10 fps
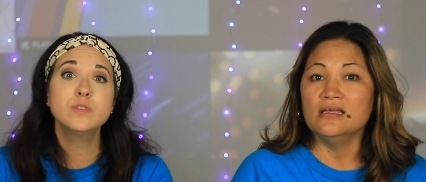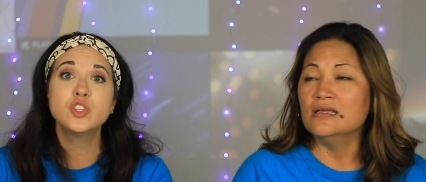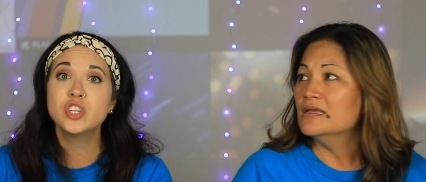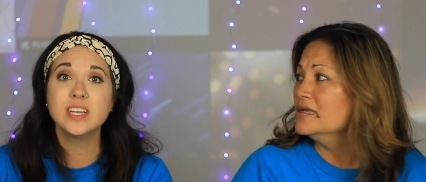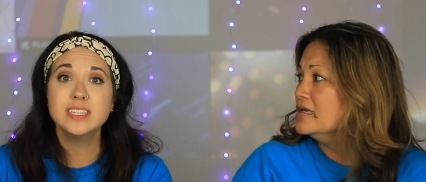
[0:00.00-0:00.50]

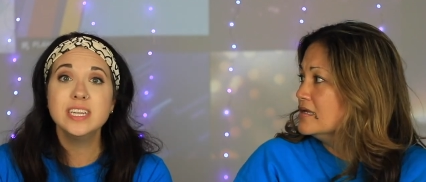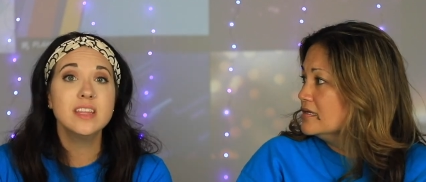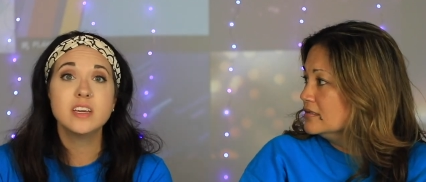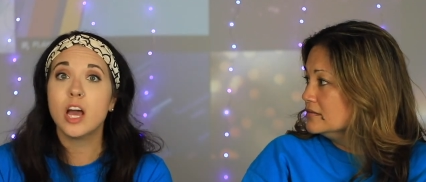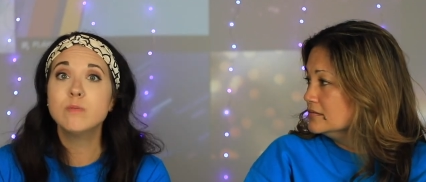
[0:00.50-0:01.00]
Speaker 1: was trusting
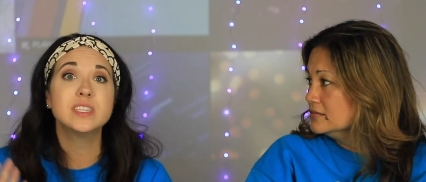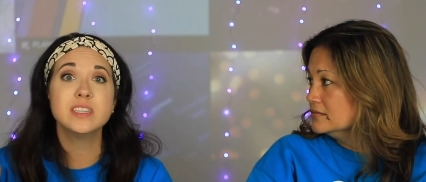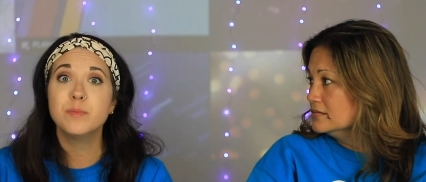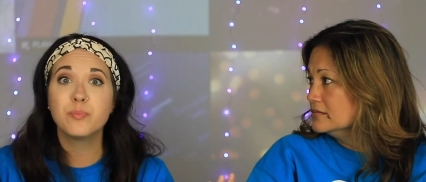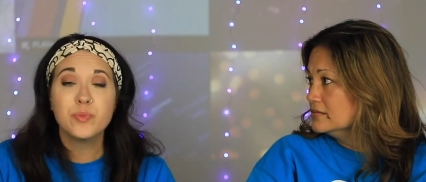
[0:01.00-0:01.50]
that God was
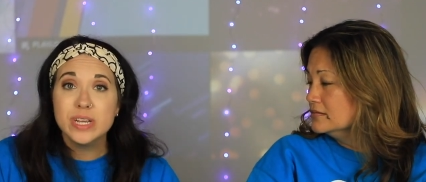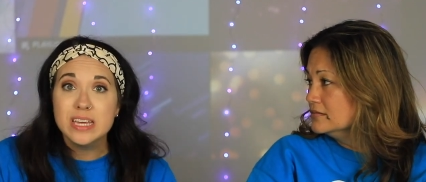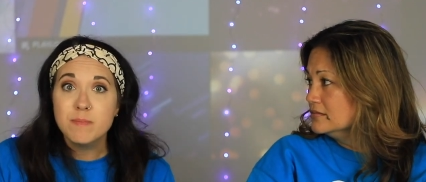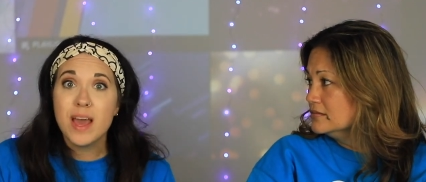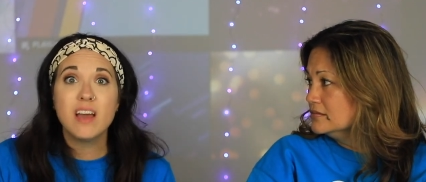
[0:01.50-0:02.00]
going to bring
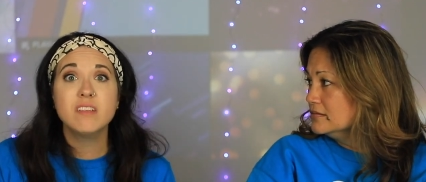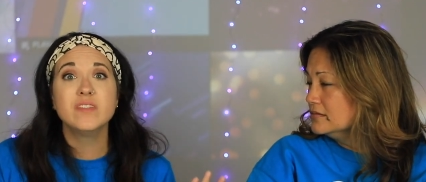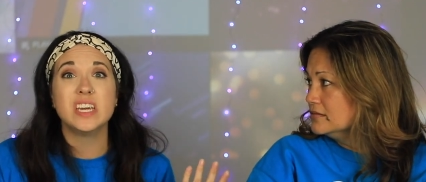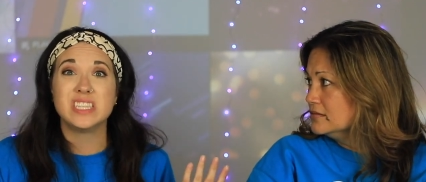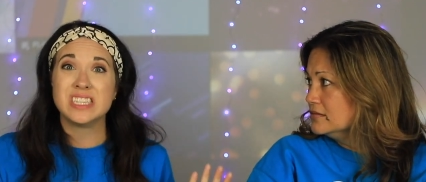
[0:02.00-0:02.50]
him out
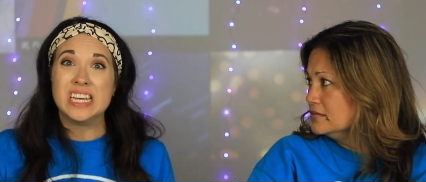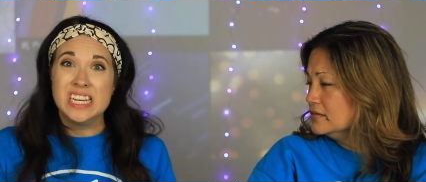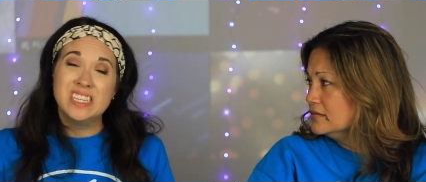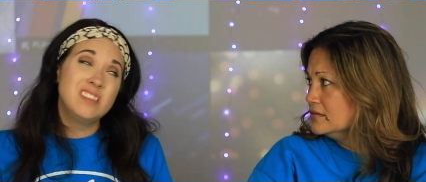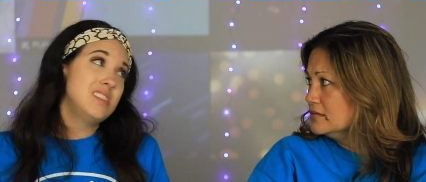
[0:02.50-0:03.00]
of this
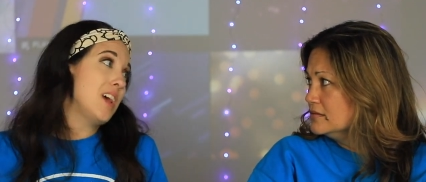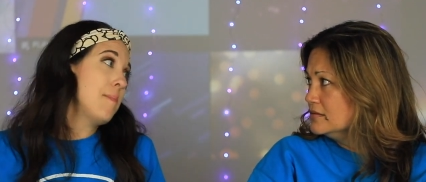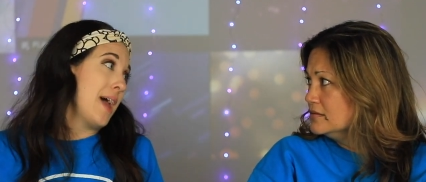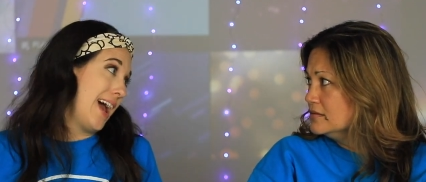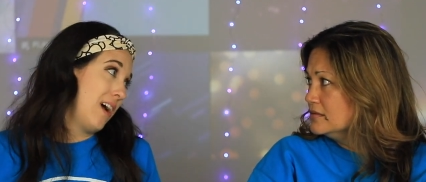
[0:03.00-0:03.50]

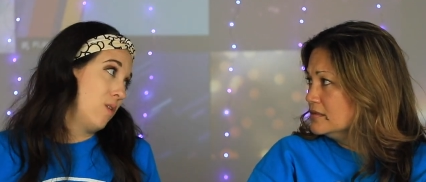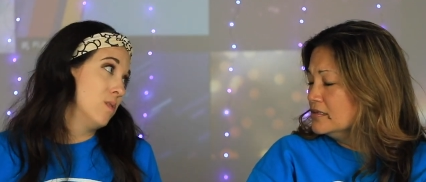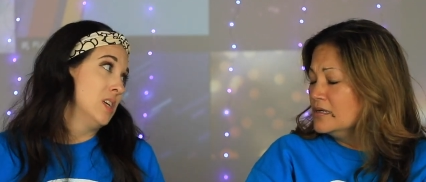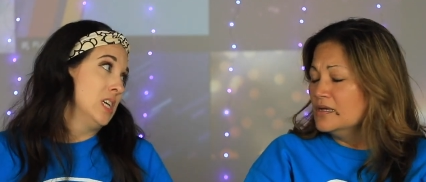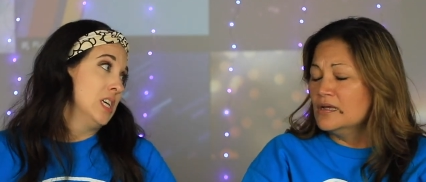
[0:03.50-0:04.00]
somehow.